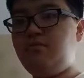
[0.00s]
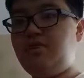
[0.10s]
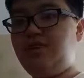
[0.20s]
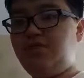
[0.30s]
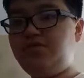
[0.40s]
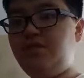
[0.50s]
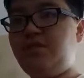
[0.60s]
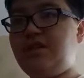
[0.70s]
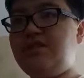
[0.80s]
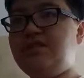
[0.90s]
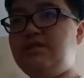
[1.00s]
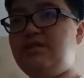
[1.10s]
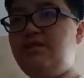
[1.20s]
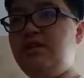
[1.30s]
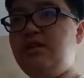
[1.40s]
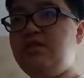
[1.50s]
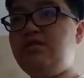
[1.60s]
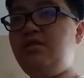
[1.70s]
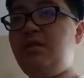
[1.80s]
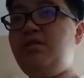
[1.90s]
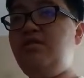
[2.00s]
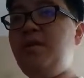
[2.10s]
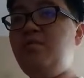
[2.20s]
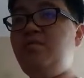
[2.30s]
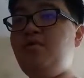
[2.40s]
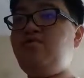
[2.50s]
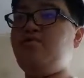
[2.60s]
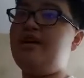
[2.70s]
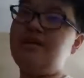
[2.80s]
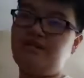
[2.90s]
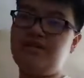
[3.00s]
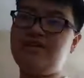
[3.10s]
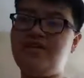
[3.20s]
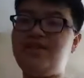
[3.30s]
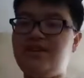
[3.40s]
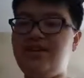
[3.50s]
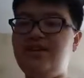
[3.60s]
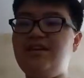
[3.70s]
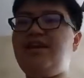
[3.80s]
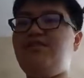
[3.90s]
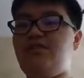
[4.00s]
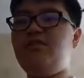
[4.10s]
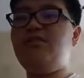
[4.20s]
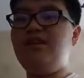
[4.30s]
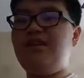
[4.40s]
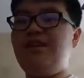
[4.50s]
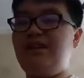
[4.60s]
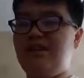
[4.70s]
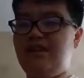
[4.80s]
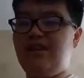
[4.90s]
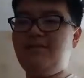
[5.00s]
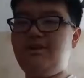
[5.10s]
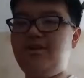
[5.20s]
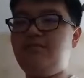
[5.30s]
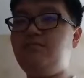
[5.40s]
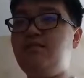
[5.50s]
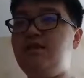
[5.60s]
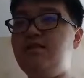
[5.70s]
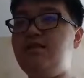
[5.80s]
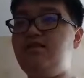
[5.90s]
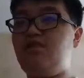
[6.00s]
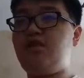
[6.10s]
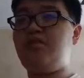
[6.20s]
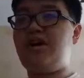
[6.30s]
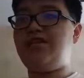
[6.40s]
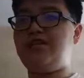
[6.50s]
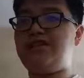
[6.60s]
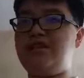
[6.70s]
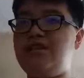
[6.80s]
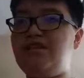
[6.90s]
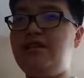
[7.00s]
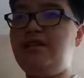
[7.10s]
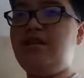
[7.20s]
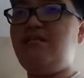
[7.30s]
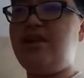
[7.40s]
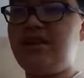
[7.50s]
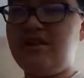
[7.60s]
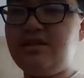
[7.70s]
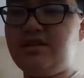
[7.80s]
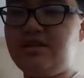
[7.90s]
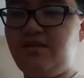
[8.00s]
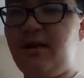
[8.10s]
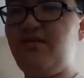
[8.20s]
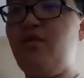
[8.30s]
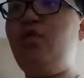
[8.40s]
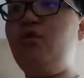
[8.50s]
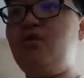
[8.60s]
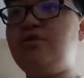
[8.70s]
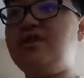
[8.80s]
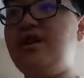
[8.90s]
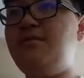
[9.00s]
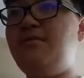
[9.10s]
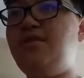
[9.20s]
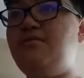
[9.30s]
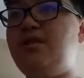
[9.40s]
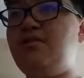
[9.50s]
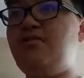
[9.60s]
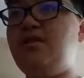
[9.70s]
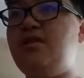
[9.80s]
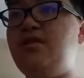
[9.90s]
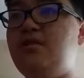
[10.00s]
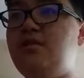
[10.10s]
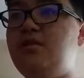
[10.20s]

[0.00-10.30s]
Yeah, no joking. This is a new... So yeah, remember Prey 2017, that ver- that game that mainly reimagines the making this the survival horror type a bit unrated.